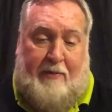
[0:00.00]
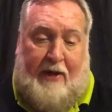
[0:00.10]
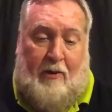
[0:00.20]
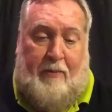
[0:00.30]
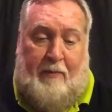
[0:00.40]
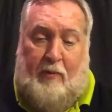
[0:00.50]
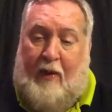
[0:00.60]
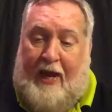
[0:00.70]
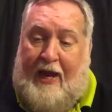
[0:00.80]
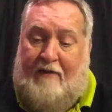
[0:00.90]
it, but I know people who
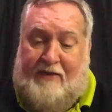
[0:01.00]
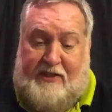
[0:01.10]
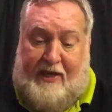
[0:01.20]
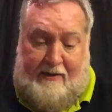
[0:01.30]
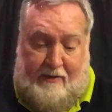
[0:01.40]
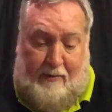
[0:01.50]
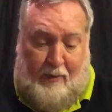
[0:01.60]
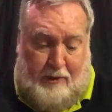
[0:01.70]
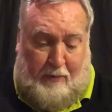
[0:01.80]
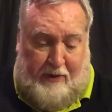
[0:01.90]
have and said it
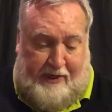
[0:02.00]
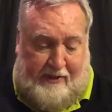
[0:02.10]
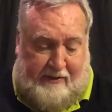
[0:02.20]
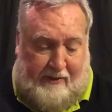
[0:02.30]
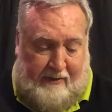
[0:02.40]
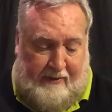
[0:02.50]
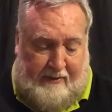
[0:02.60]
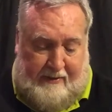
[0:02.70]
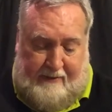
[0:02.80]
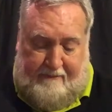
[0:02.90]
was pretty easy
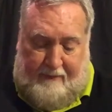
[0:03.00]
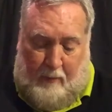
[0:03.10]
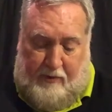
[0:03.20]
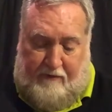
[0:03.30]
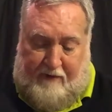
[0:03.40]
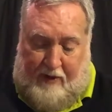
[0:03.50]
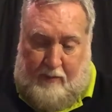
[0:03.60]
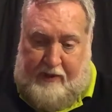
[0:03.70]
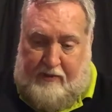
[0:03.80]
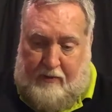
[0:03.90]
when you followed
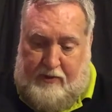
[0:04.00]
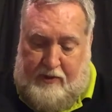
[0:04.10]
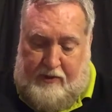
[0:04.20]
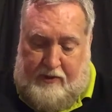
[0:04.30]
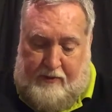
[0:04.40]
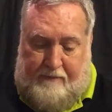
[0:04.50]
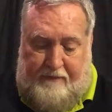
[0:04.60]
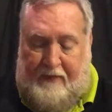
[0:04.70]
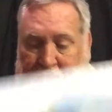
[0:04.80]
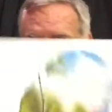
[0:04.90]
what he told you to do.
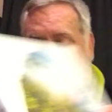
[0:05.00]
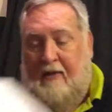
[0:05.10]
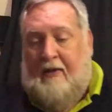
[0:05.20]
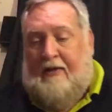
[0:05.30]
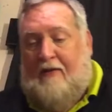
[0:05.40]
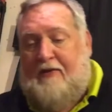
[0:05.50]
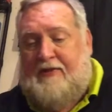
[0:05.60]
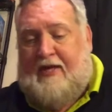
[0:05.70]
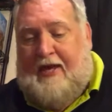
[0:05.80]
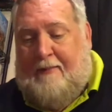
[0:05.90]
Now,
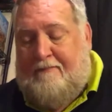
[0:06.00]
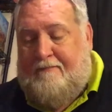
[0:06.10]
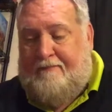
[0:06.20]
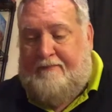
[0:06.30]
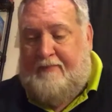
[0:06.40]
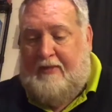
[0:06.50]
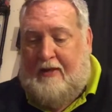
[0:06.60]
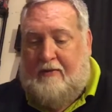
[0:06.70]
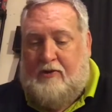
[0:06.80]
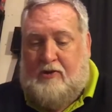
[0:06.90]
this game,
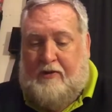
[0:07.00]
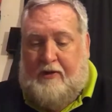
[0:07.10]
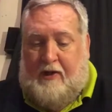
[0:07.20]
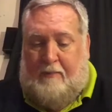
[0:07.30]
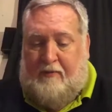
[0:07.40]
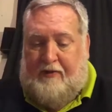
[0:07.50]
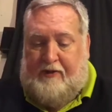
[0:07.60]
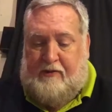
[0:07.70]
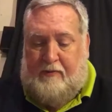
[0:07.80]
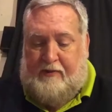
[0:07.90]
I'm going to show you a couple
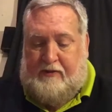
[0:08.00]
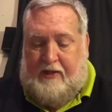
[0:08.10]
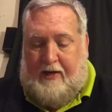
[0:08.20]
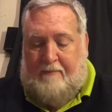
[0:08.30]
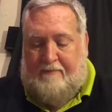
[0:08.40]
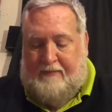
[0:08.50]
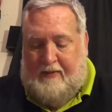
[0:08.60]
things here with this game.